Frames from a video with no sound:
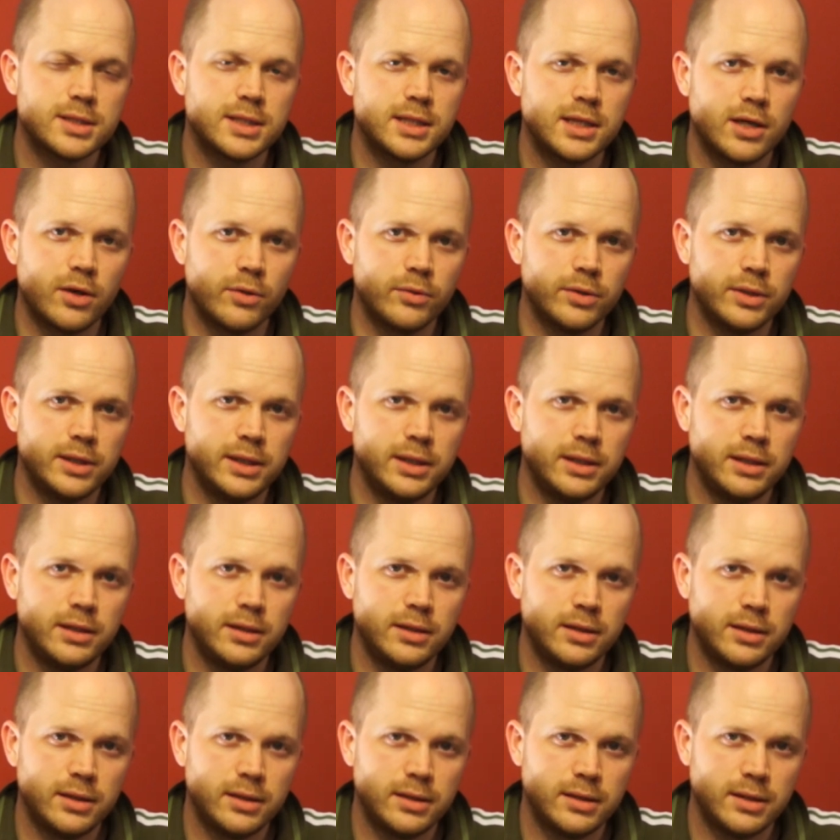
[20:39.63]
They
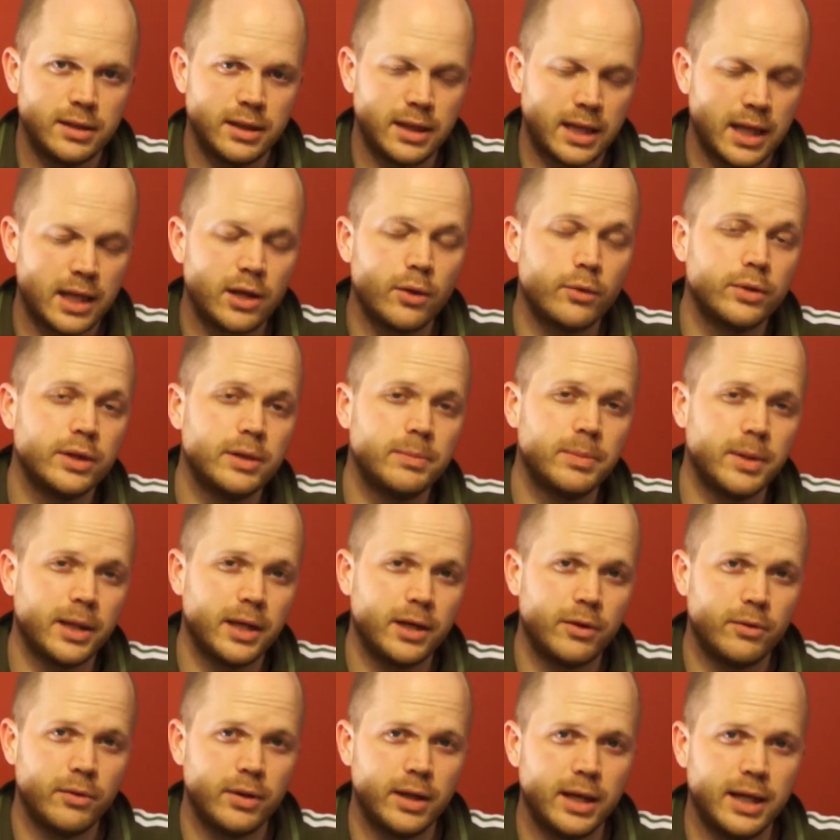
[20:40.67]
can only
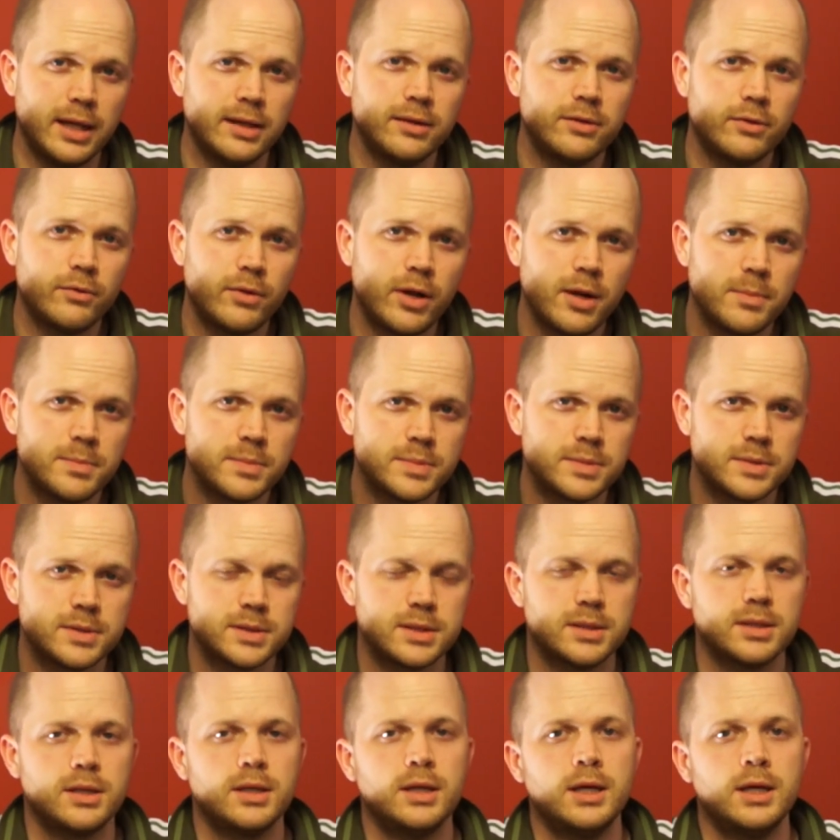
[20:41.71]
play interrupts,